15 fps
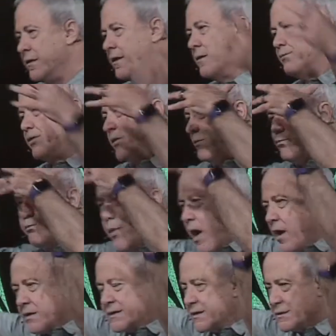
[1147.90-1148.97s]
they're not putting
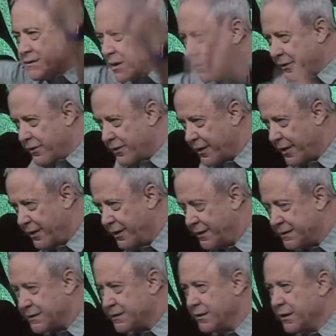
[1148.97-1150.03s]
boxes on their
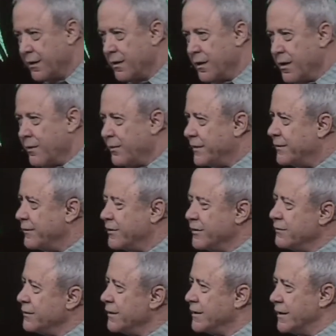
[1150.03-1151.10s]
heads, but they're
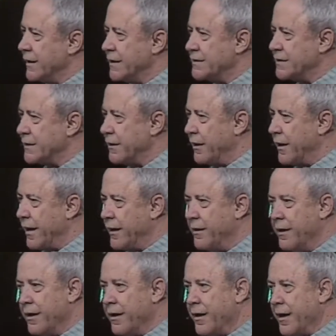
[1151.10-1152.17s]
doing things. And, and
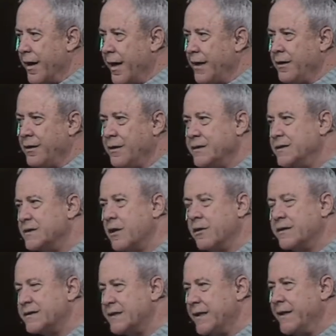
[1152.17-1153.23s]
hey, you
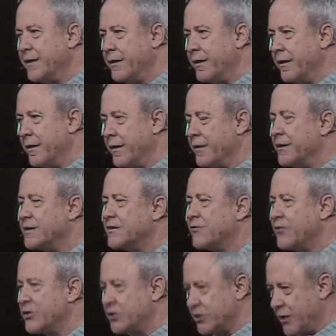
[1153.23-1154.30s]
start seeing it and it's
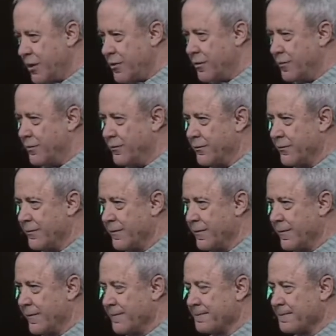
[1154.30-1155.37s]
for show.
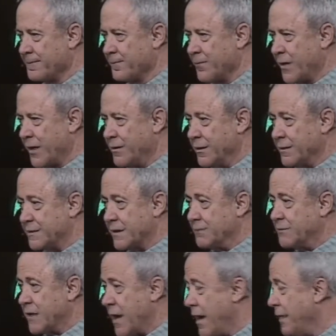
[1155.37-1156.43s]

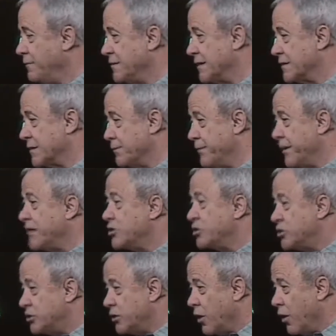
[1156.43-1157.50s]
Sometimes it's a big
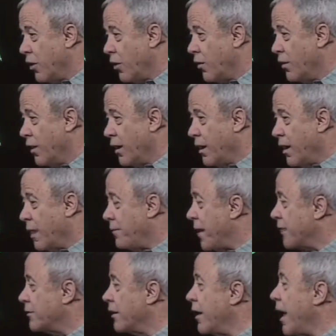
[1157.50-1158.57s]
show
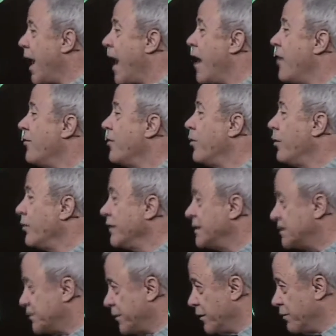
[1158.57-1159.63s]
about how the Holy
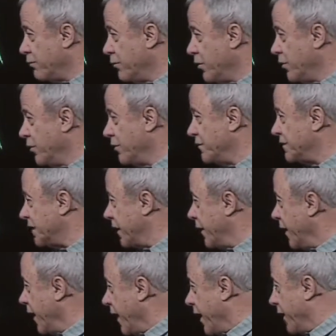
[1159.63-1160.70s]
Spirit moves, and,
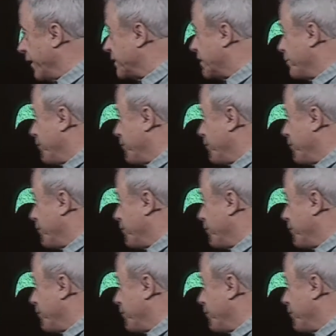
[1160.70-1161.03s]
and it's